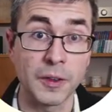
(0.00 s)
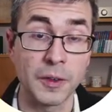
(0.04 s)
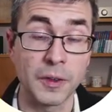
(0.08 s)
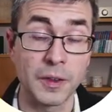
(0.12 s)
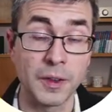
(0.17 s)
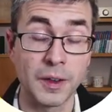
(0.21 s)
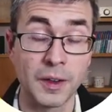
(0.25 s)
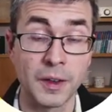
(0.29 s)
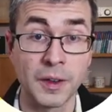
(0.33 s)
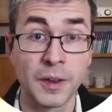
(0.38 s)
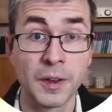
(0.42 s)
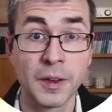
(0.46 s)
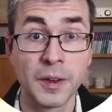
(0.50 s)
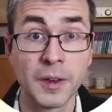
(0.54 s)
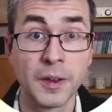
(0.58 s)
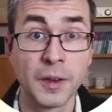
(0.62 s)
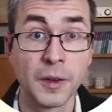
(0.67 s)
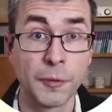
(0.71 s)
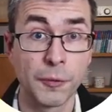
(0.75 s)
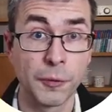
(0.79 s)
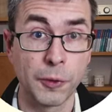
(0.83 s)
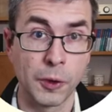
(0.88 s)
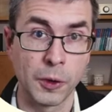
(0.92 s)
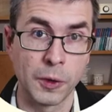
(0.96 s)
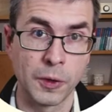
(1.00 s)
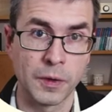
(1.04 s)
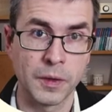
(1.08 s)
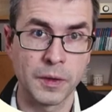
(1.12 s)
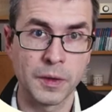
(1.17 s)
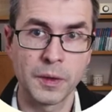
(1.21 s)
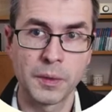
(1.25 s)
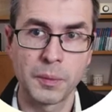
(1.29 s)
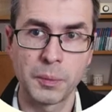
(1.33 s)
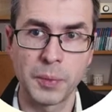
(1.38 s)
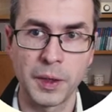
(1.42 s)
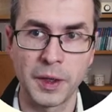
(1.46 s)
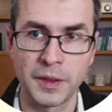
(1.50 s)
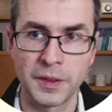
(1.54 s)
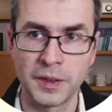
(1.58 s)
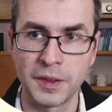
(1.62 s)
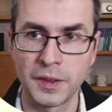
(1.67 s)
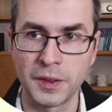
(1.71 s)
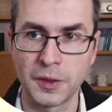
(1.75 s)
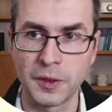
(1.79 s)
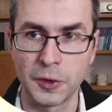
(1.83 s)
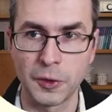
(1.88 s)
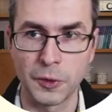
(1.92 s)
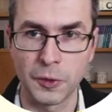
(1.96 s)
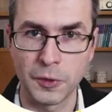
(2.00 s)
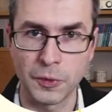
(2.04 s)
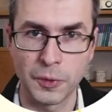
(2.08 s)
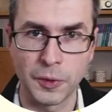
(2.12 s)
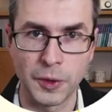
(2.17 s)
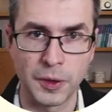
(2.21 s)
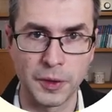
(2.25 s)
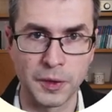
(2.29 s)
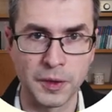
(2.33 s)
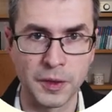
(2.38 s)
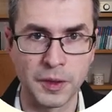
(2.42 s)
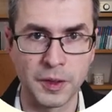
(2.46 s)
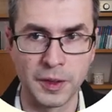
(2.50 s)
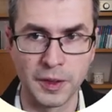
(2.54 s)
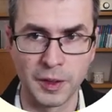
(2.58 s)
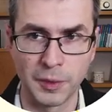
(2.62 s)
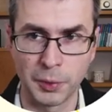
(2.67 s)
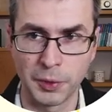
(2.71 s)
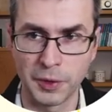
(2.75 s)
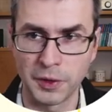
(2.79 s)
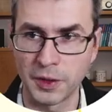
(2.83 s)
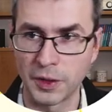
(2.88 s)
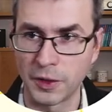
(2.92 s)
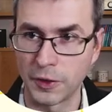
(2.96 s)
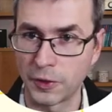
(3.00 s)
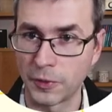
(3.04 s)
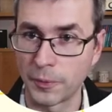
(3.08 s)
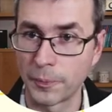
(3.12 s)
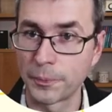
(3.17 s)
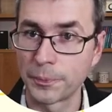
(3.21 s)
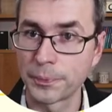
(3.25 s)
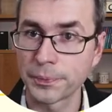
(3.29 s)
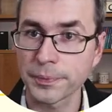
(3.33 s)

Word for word: so they are false by this closed world interpretation.